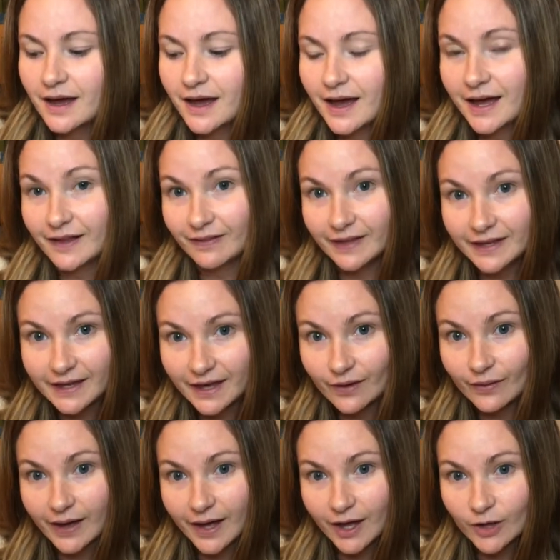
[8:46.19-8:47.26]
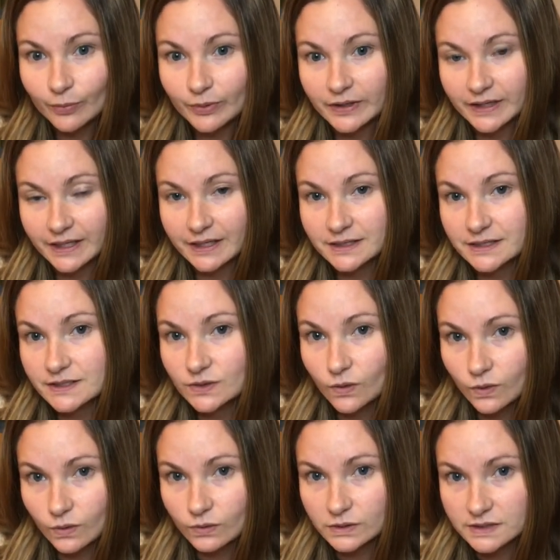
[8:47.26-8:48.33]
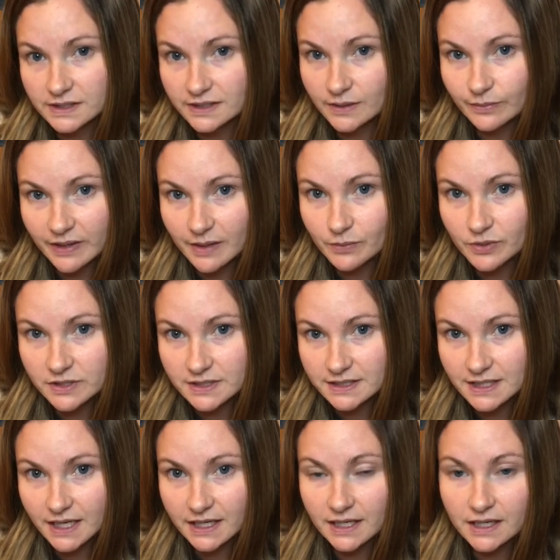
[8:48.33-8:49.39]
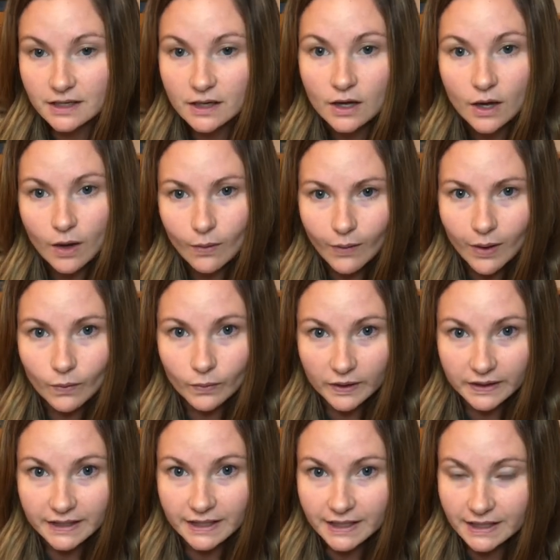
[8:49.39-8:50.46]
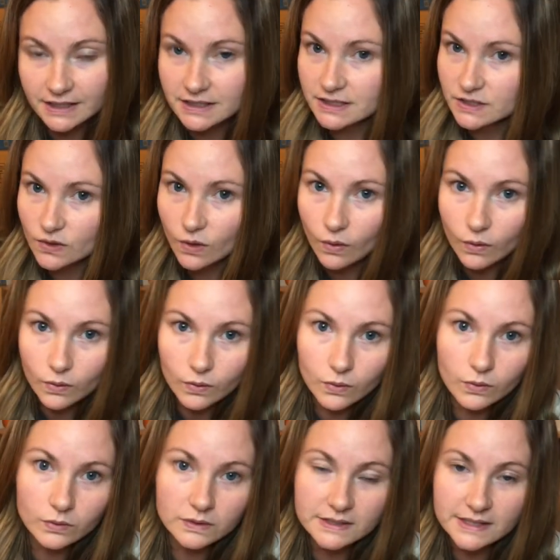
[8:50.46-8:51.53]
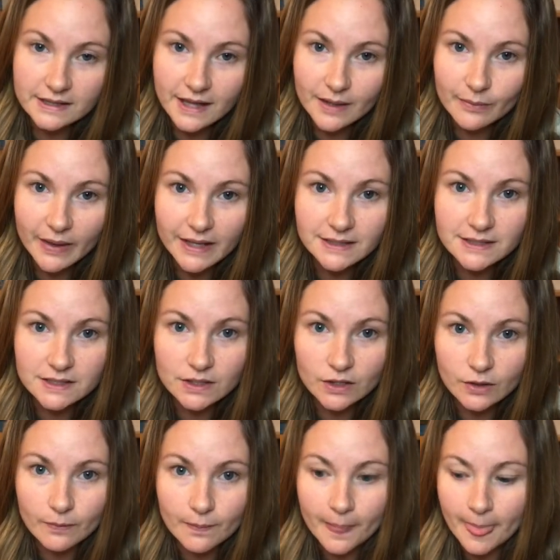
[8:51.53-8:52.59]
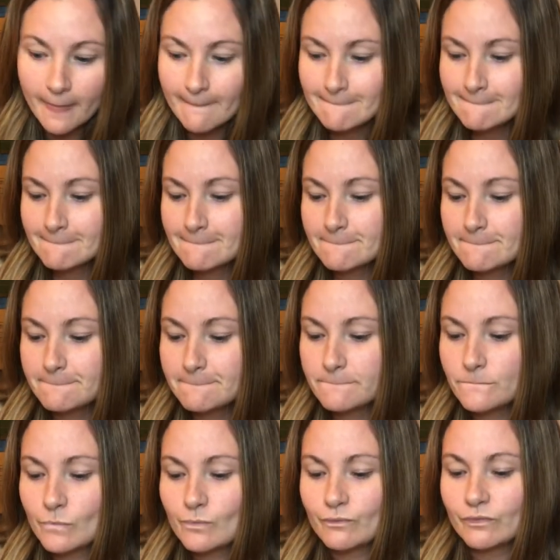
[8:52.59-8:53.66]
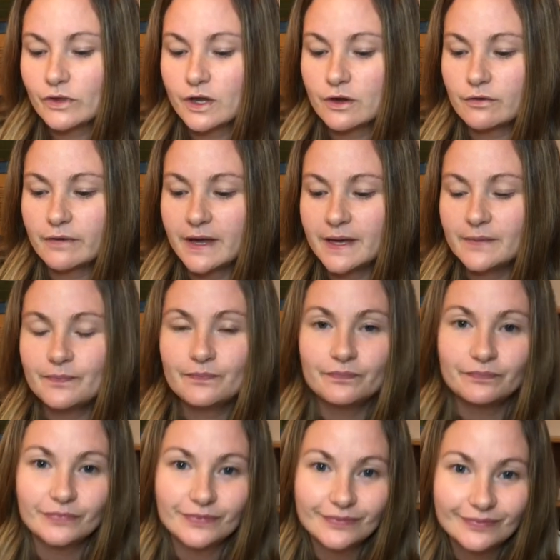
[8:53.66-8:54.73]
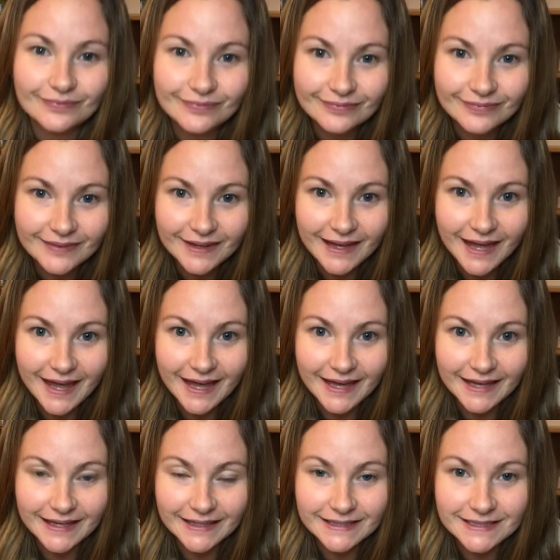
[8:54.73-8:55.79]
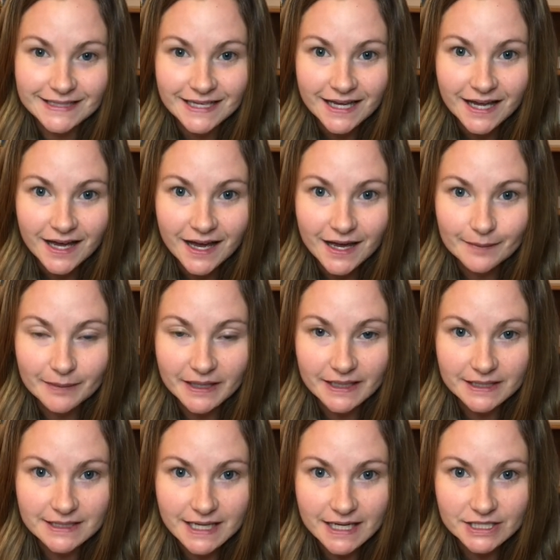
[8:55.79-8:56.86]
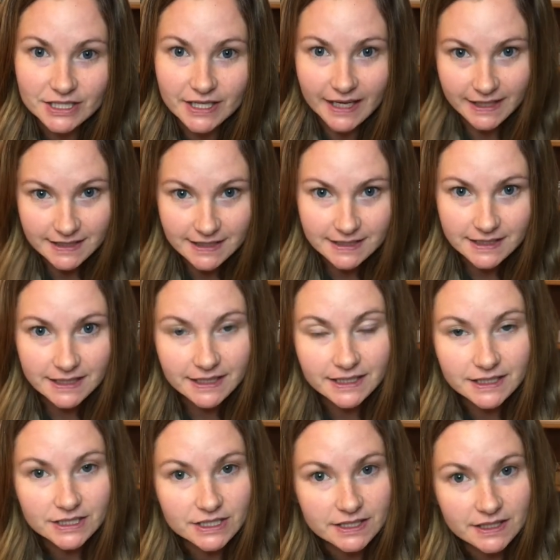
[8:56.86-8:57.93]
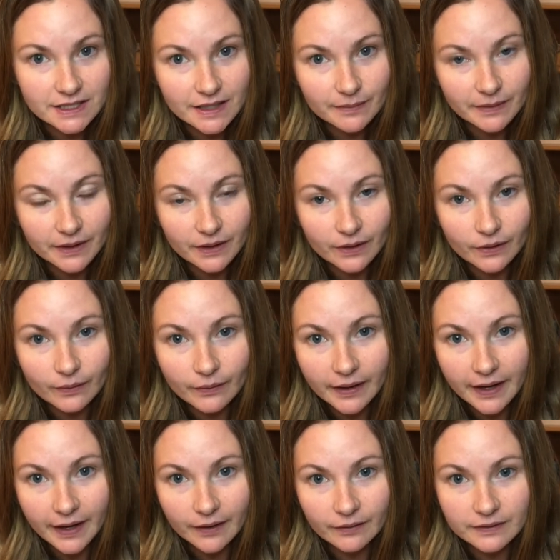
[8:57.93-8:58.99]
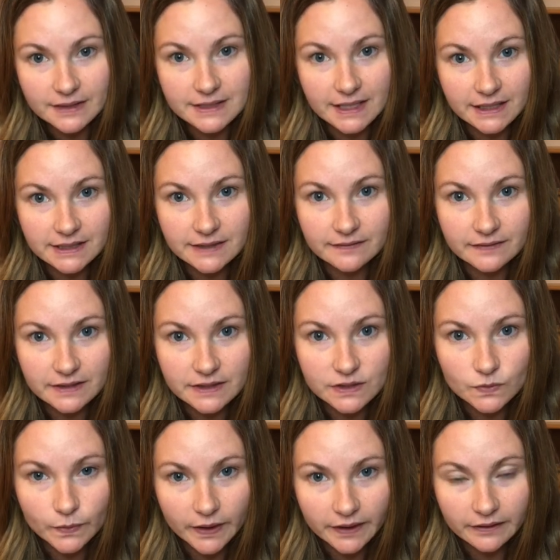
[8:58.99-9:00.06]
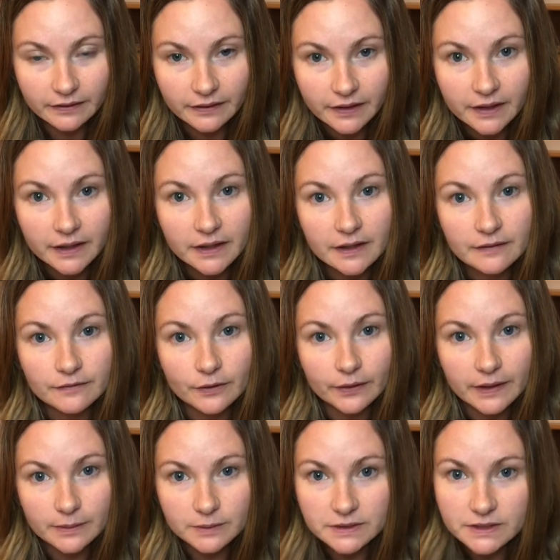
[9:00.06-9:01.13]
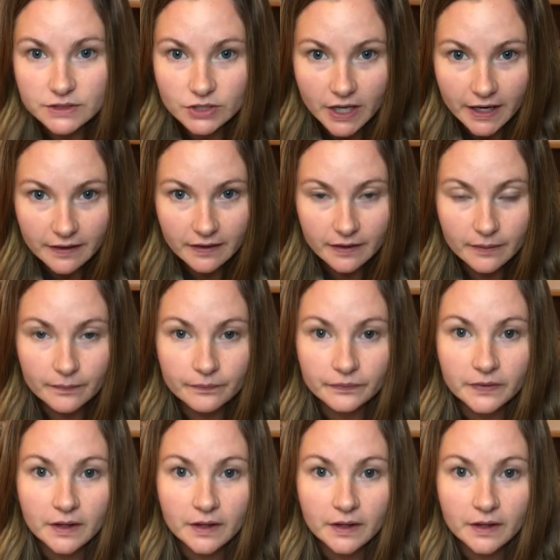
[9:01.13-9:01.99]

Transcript: I like how helper hand is holding the paper steady while working hand is holding that pencil. Alright, and I'm going to attach an exit ticket just to let me know how these activities went, if you're able to try them,